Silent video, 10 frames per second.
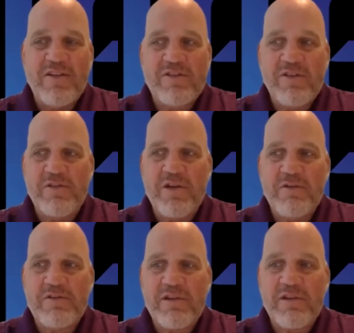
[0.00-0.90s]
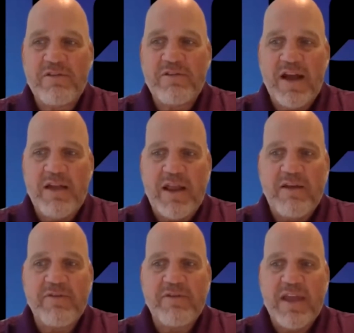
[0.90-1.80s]
And so there's time and
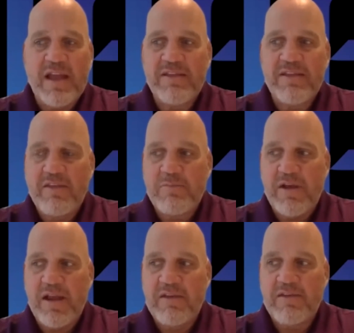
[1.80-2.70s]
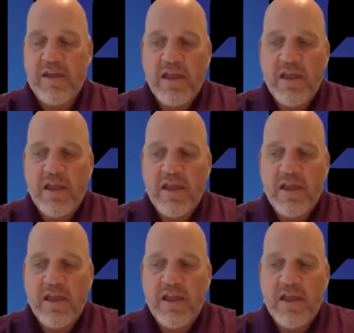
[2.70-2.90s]
effort that takes place